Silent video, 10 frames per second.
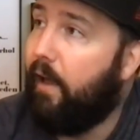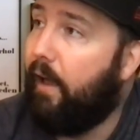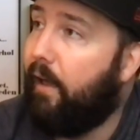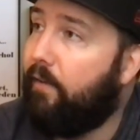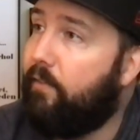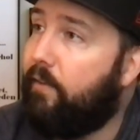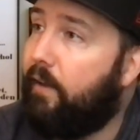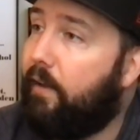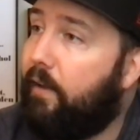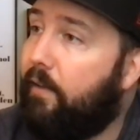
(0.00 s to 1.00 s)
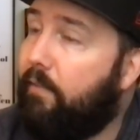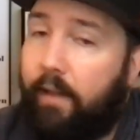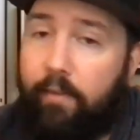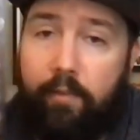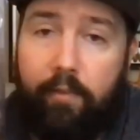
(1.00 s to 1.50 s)
and uh,
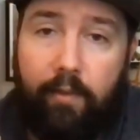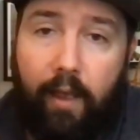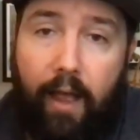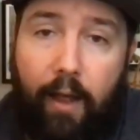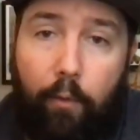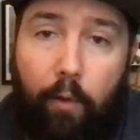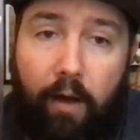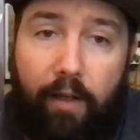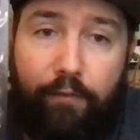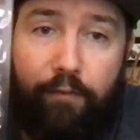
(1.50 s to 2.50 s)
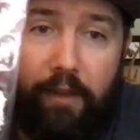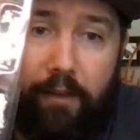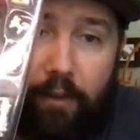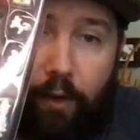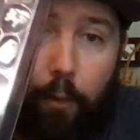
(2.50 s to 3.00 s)
that's how I feel
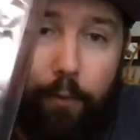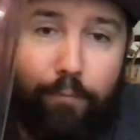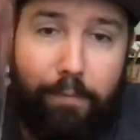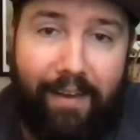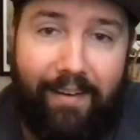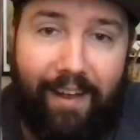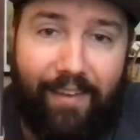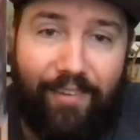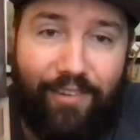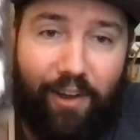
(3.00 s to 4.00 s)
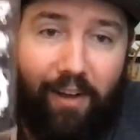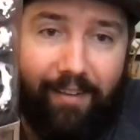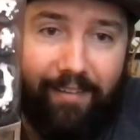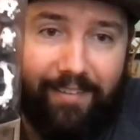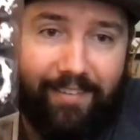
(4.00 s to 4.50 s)
like I would have been as a
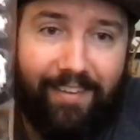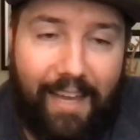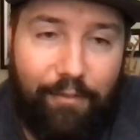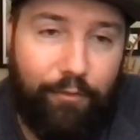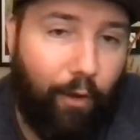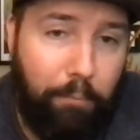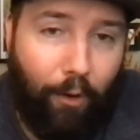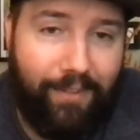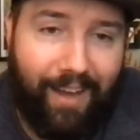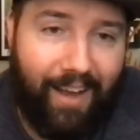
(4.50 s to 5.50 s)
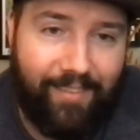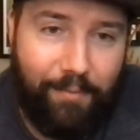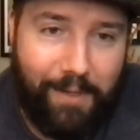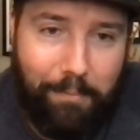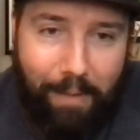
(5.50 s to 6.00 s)
child if podcasts
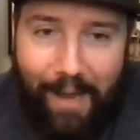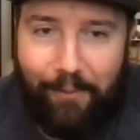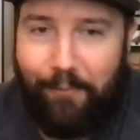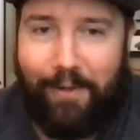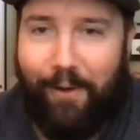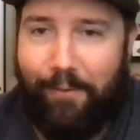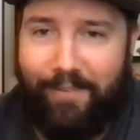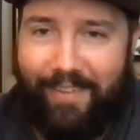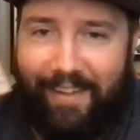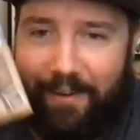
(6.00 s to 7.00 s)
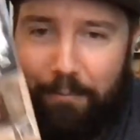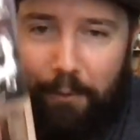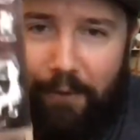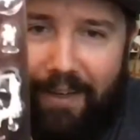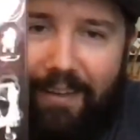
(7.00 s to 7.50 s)
had been about when I was a young
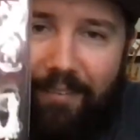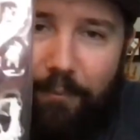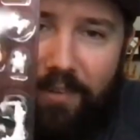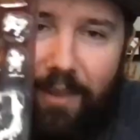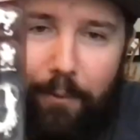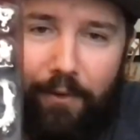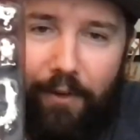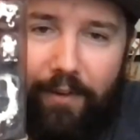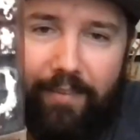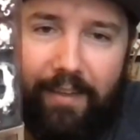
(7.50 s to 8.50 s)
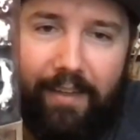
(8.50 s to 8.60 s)
boy, which they were not.